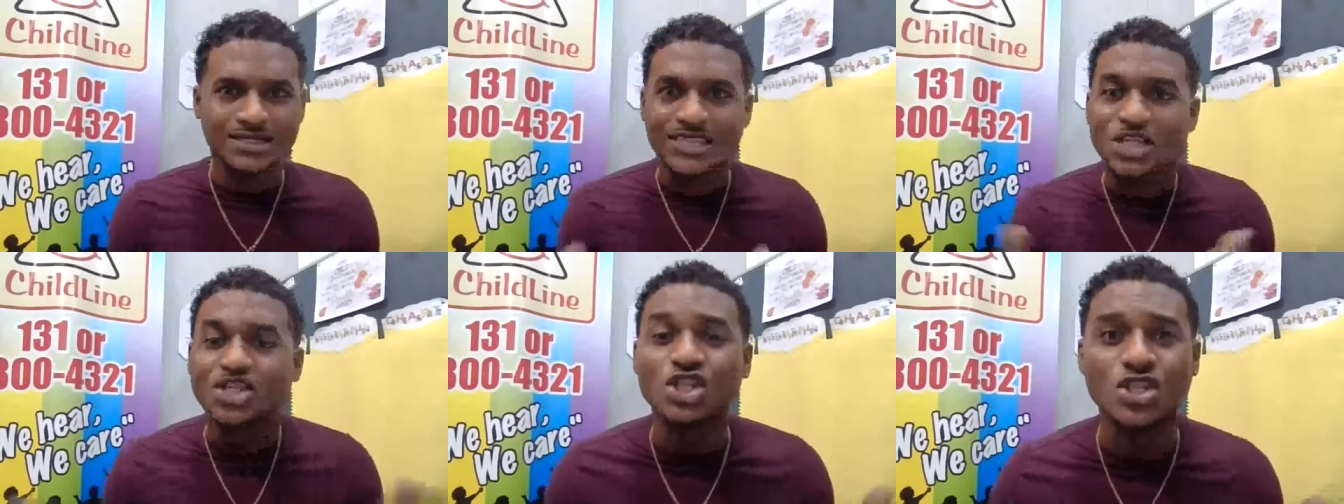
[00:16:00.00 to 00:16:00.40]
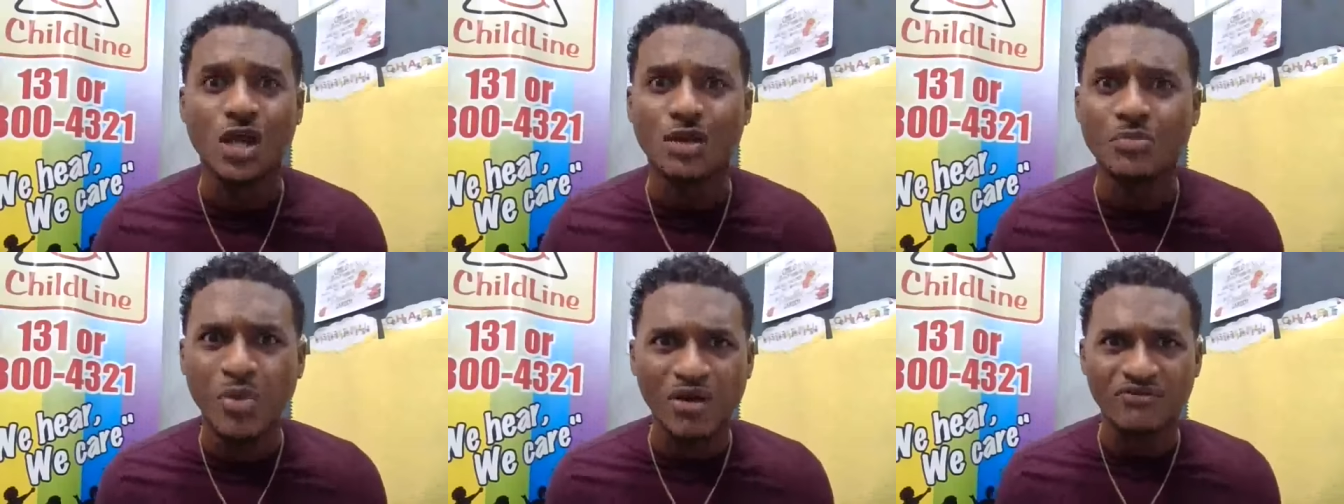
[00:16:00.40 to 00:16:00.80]

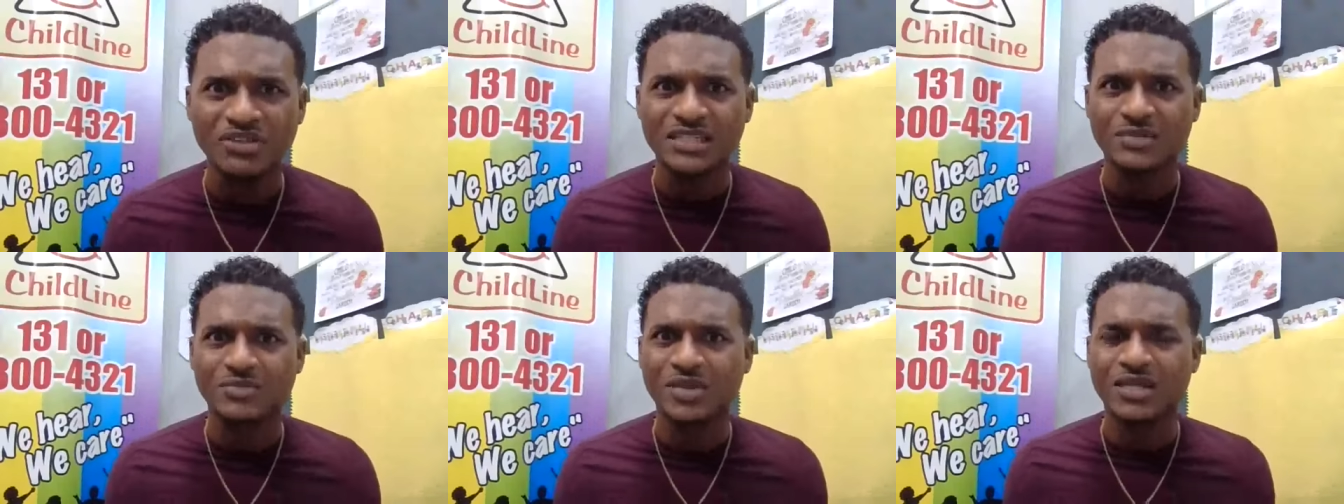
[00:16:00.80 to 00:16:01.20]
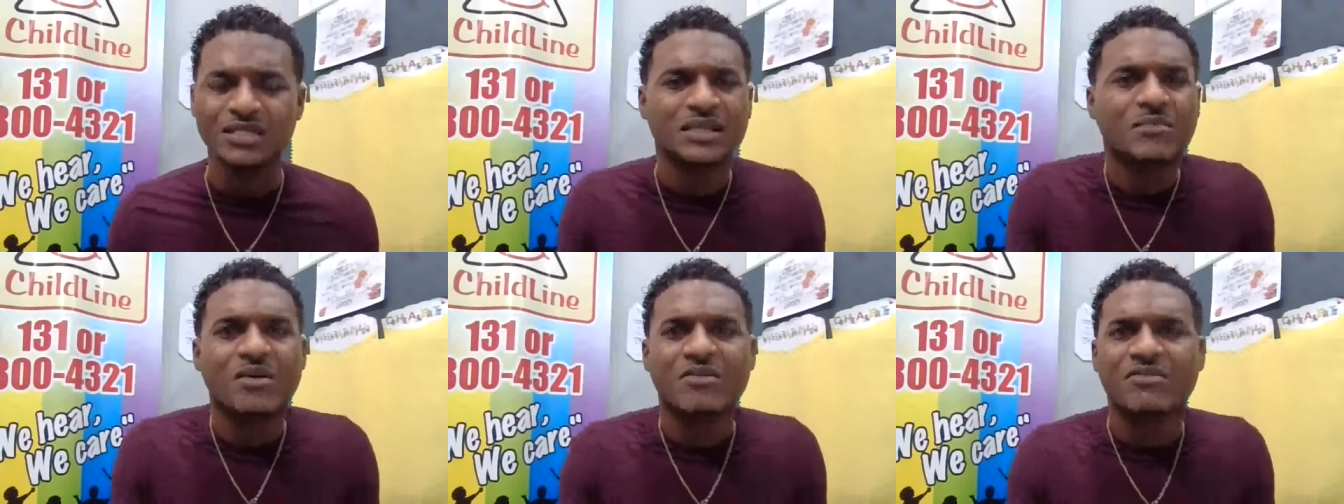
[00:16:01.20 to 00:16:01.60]
digital poverty, because
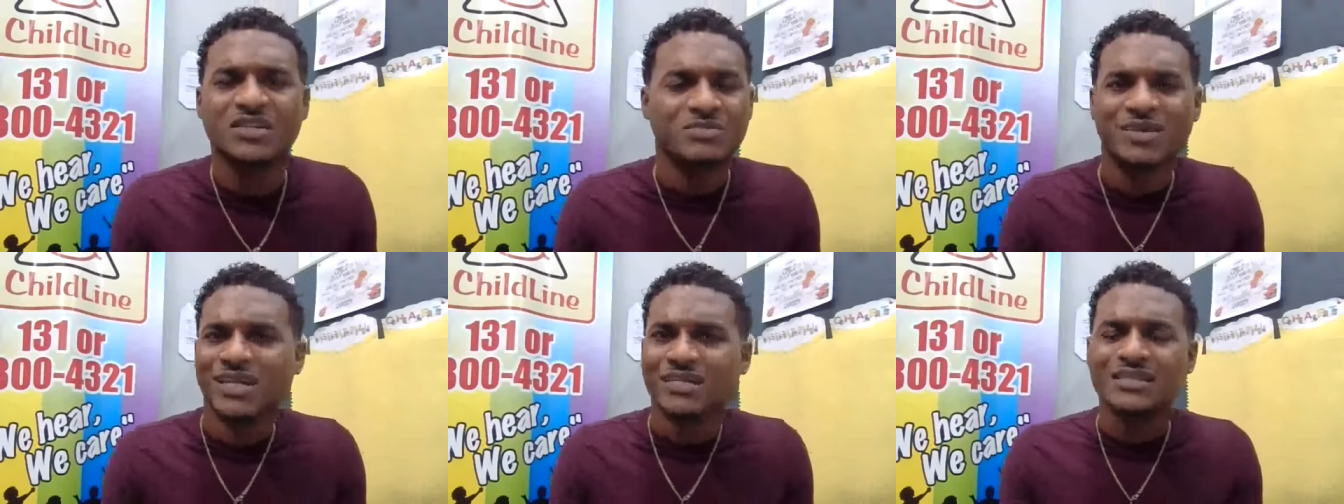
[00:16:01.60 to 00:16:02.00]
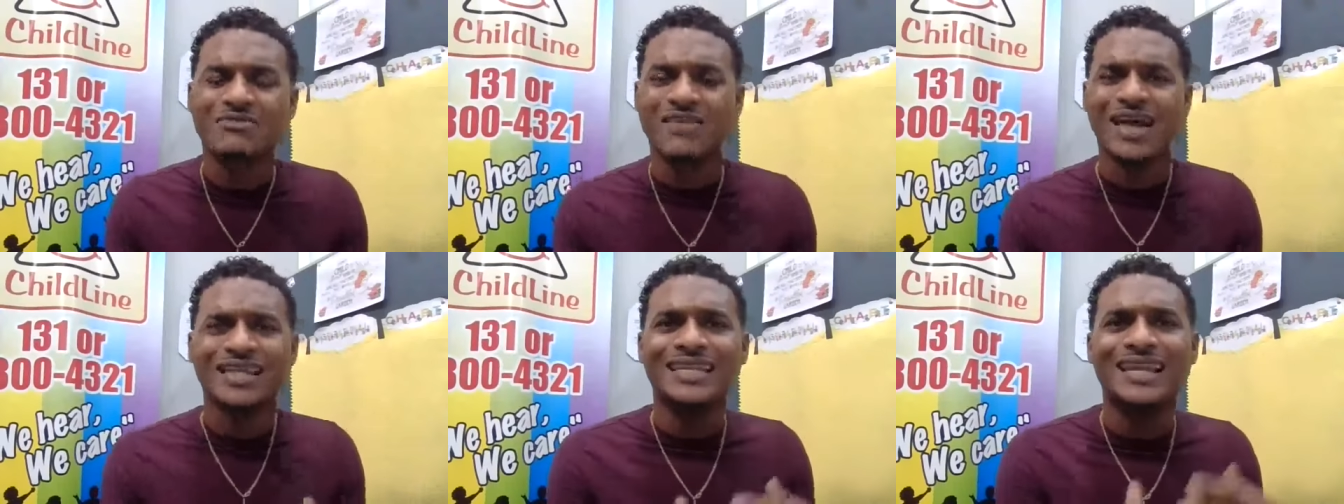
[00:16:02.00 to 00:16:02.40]
some of us may not
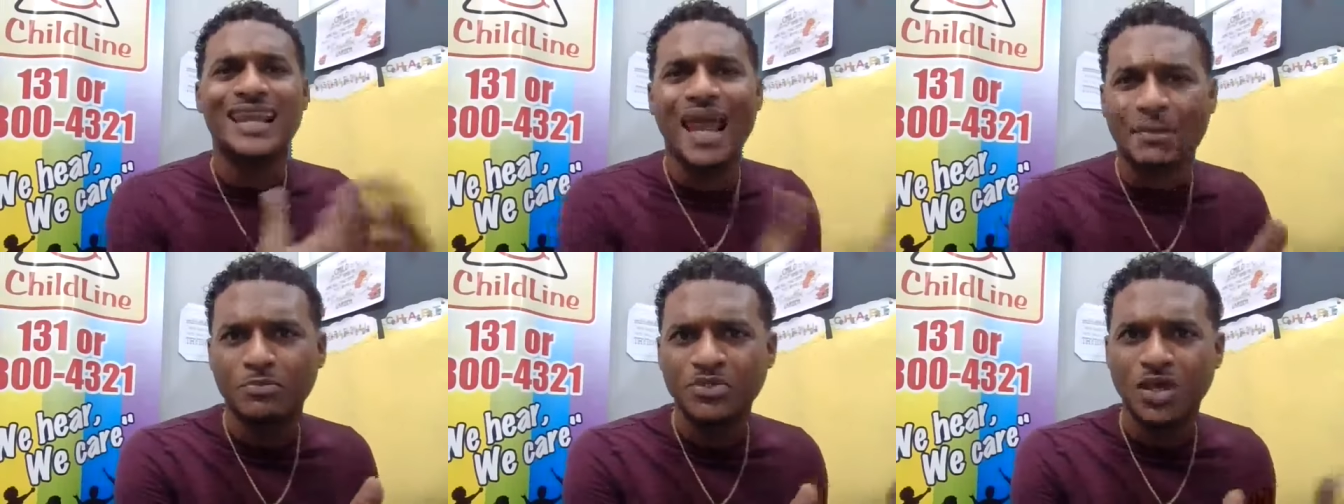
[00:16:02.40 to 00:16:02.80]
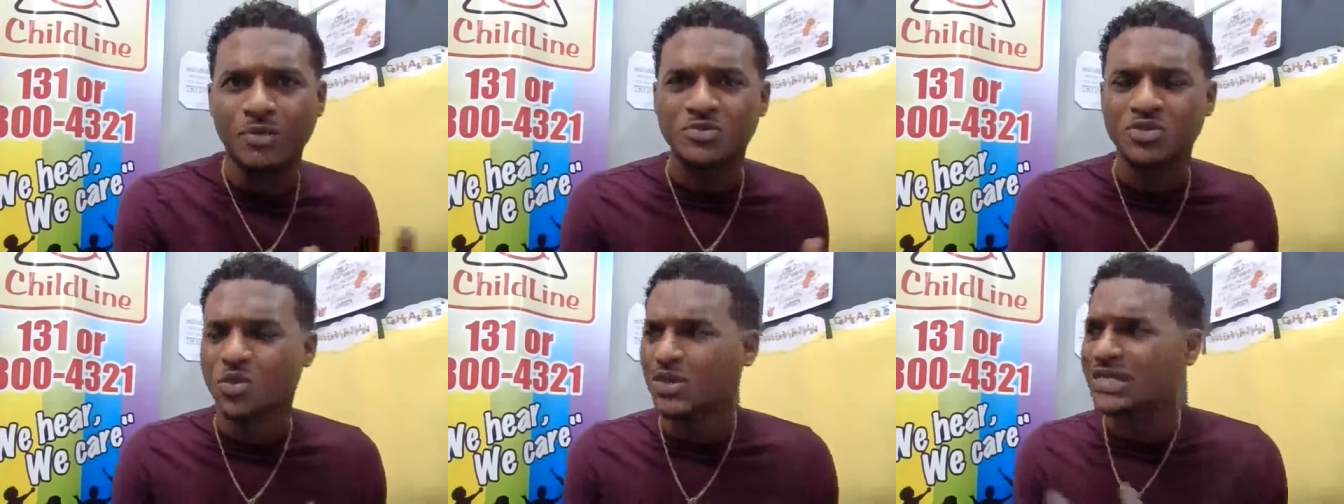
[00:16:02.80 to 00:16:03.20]
have had the
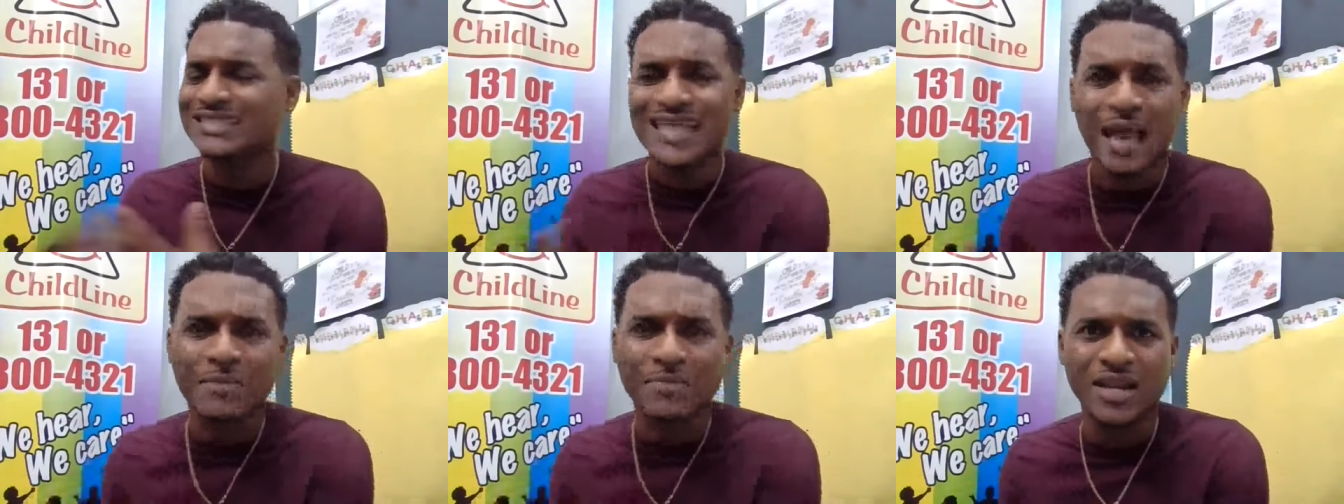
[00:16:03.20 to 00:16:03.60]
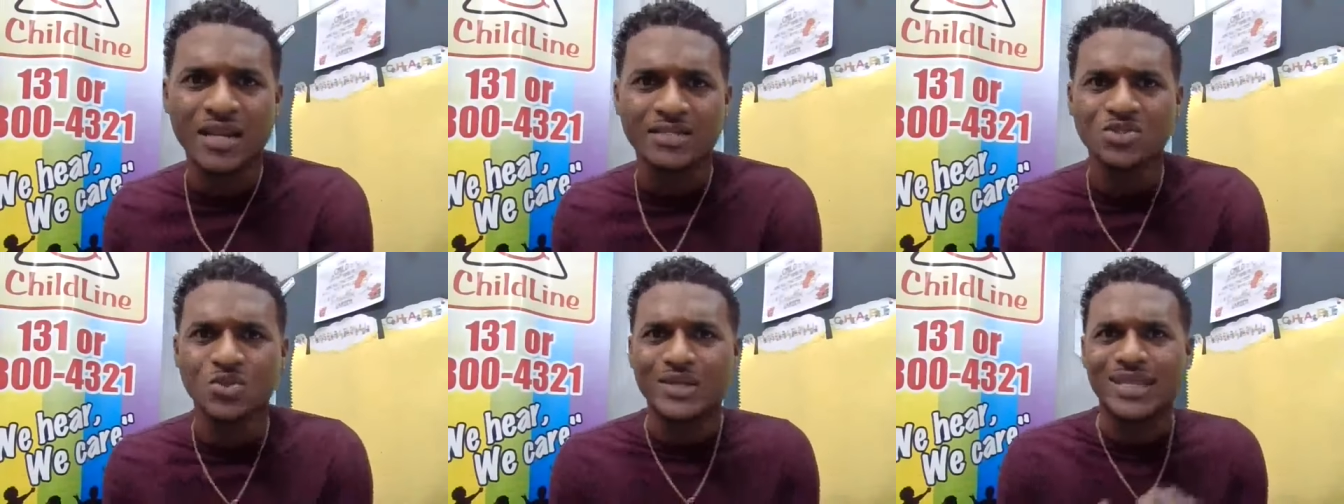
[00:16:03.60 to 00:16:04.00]
laptops or the
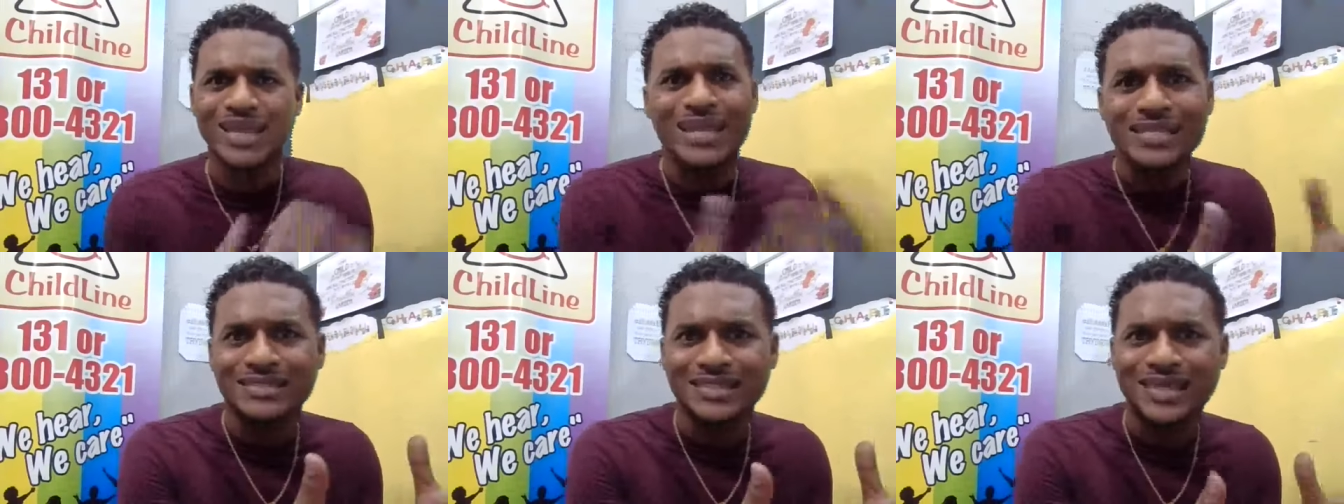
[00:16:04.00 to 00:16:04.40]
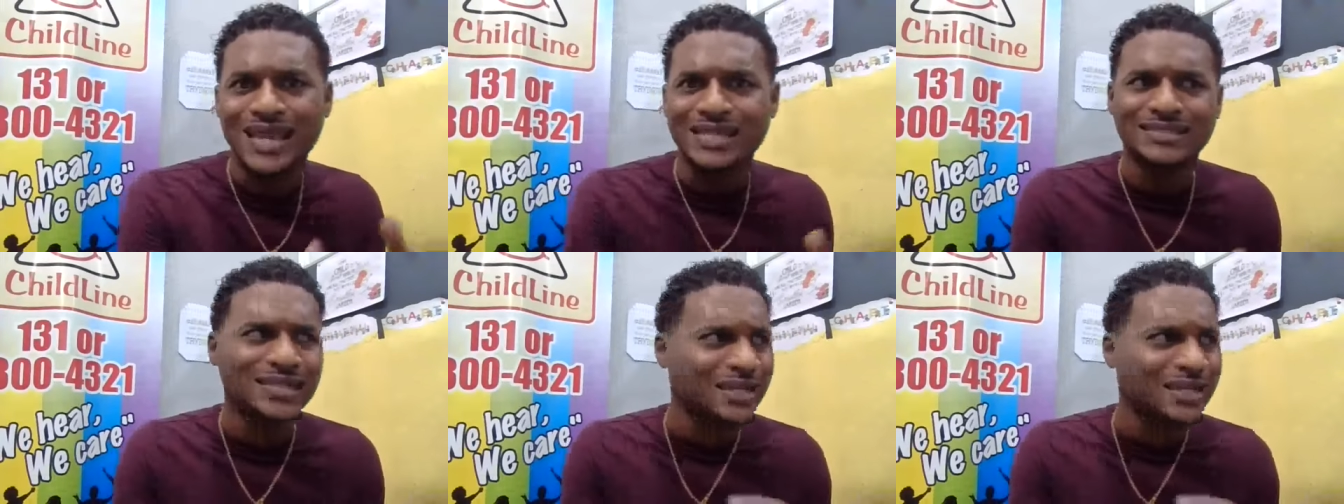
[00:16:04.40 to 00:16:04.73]
tablets or the internet,